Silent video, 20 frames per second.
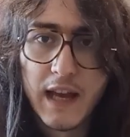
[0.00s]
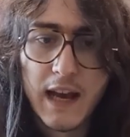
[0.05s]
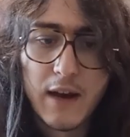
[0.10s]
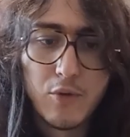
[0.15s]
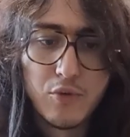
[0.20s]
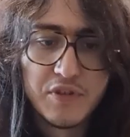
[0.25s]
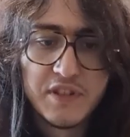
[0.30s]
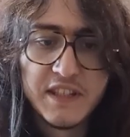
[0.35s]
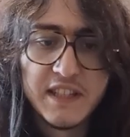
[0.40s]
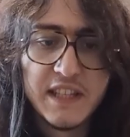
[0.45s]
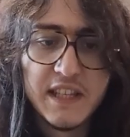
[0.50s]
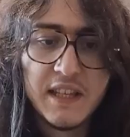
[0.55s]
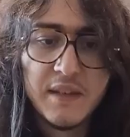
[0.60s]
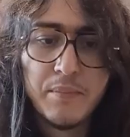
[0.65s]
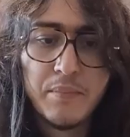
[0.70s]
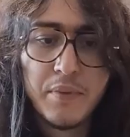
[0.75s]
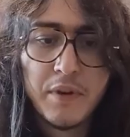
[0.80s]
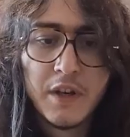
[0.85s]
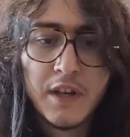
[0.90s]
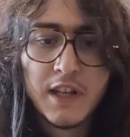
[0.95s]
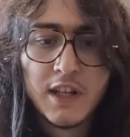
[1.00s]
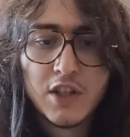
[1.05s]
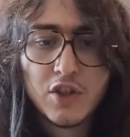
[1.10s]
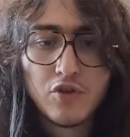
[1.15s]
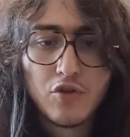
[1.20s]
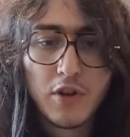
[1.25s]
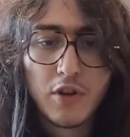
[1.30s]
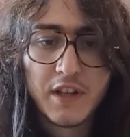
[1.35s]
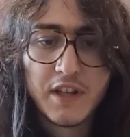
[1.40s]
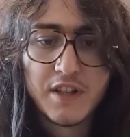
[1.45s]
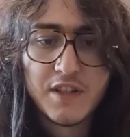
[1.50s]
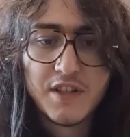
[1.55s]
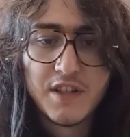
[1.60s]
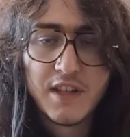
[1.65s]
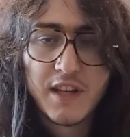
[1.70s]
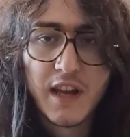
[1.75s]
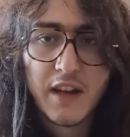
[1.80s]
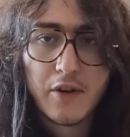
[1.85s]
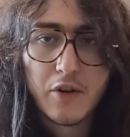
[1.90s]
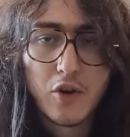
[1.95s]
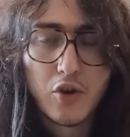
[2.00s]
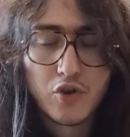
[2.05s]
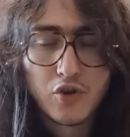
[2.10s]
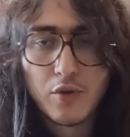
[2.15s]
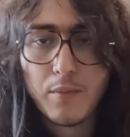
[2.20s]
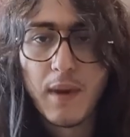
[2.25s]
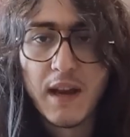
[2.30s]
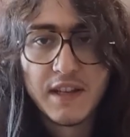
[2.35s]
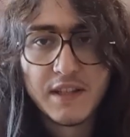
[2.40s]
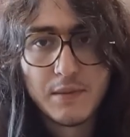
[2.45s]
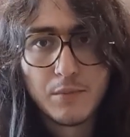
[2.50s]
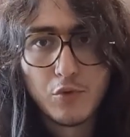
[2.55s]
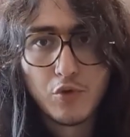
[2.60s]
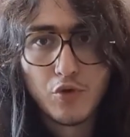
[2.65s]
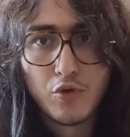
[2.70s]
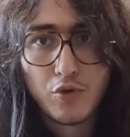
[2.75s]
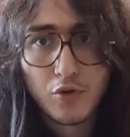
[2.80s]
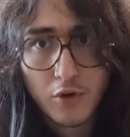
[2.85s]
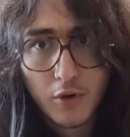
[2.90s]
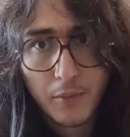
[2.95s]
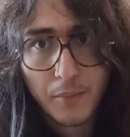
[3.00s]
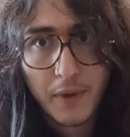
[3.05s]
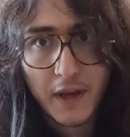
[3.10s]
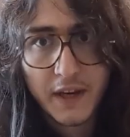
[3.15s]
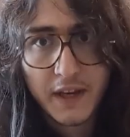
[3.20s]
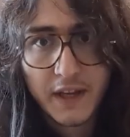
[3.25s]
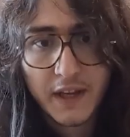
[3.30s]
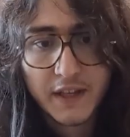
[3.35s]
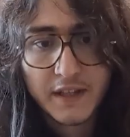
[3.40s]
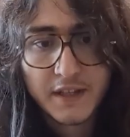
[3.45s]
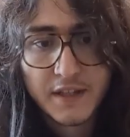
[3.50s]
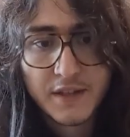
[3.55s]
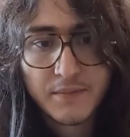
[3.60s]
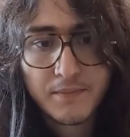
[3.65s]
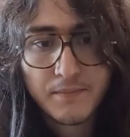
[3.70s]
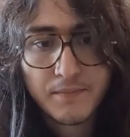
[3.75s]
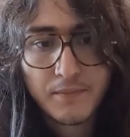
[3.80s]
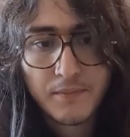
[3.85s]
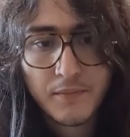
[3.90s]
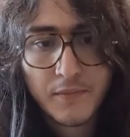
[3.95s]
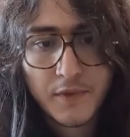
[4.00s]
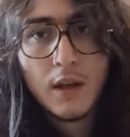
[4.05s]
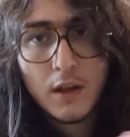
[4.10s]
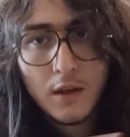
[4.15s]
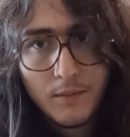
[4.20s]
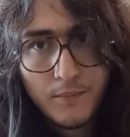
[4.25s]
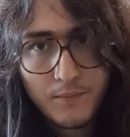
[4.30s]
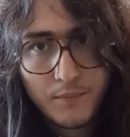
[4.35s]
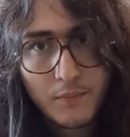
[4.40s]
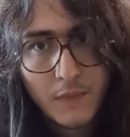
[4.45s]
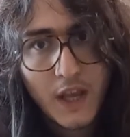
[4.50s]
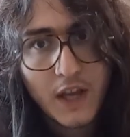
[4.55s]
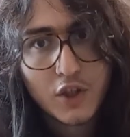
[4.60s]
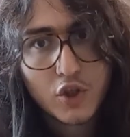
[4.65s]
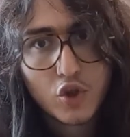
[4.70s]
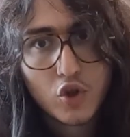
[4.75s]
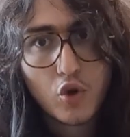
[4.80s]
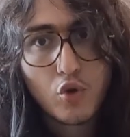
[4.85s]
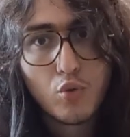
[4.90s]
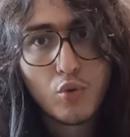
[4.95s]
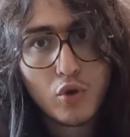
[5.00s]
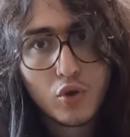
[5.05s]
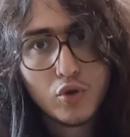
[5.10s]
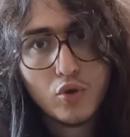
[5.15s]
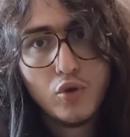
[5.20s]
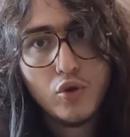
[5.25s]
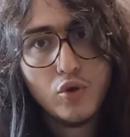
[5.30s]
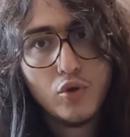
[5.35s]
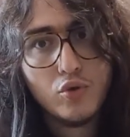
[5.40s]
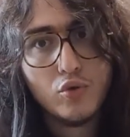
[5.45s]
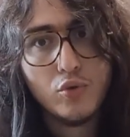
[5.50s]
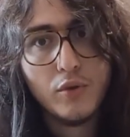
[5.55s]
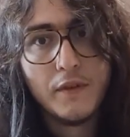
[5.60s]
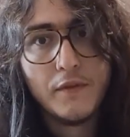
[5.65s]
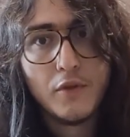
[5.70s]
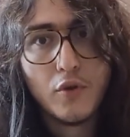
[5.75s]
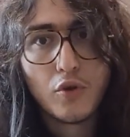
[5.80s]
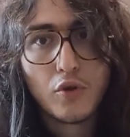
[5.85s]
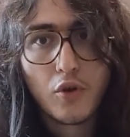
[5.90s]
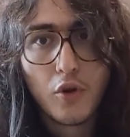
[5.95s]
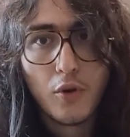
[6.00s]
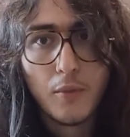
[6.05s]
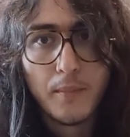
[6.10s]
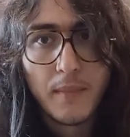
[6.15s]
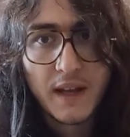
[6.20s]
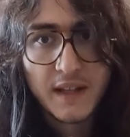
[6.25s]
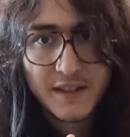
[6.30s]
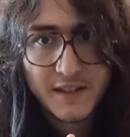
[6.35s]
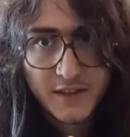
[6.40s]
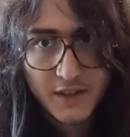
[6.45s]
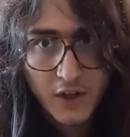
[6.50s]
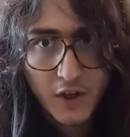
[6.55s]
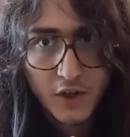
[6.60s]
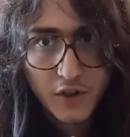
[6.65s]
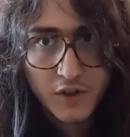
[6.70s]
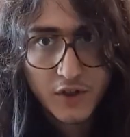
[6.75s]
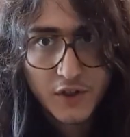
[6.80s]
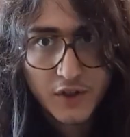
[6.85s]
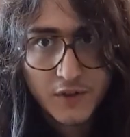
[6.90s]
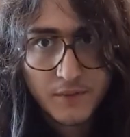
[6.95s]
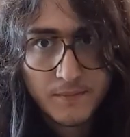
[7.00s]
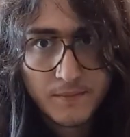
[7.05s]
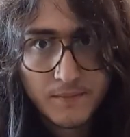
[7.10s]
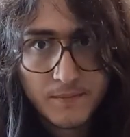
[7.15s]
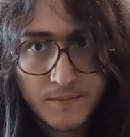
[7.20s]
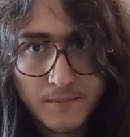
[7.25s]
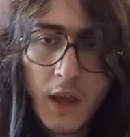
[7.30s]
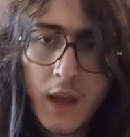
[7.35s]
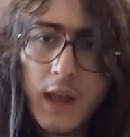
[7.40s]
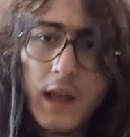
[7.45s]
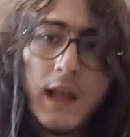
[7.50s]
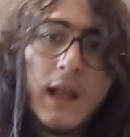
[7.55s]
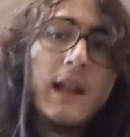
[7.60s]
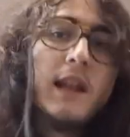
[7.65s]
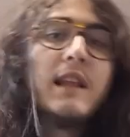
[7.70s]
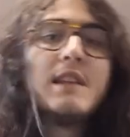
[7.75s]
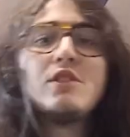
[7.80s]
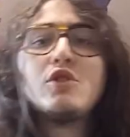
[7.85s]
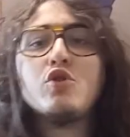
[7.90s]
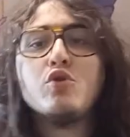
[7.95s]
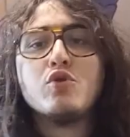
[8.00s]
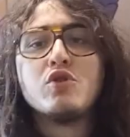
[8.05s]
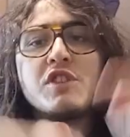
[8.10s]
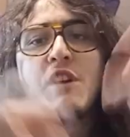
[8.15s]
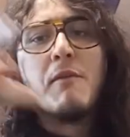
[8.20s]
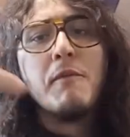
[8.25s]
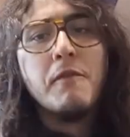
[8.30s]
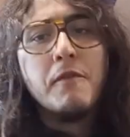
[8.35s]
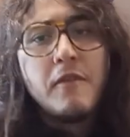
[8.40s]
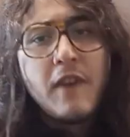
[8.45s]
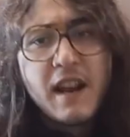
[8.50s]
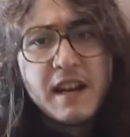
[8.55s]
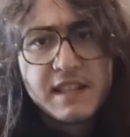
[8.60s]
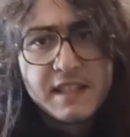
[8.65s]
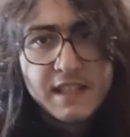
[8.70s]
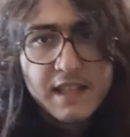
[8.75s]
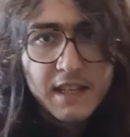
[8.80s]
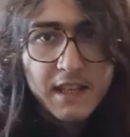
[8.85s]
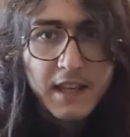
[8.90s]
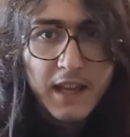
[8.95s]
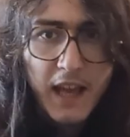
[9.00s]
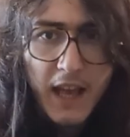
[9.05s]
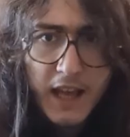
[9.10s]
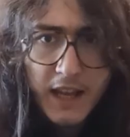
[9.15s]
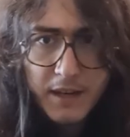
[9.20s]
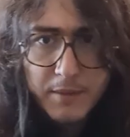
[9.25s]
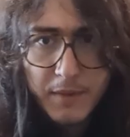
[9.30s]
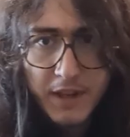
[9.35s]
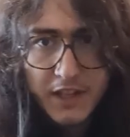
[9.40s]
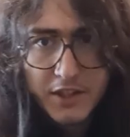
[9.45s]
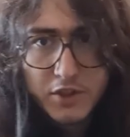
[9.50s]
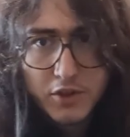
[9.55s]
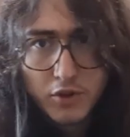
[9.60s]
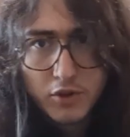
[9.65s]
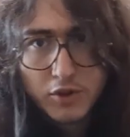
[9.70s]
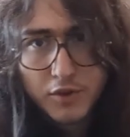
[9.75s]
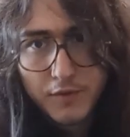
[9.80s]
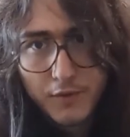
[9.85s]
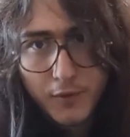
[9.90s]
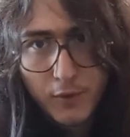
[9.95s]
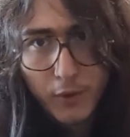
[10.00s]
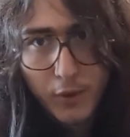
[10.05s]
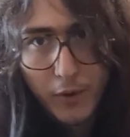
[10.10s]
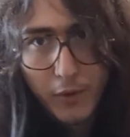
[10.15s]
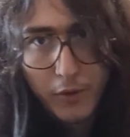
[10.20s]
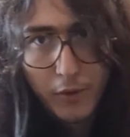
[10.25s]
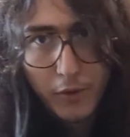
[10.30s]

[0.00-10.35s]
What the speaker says: in how deep, strategic and customizable your combat is. So what do you do if your combat sucks? Let's do some fancy animations for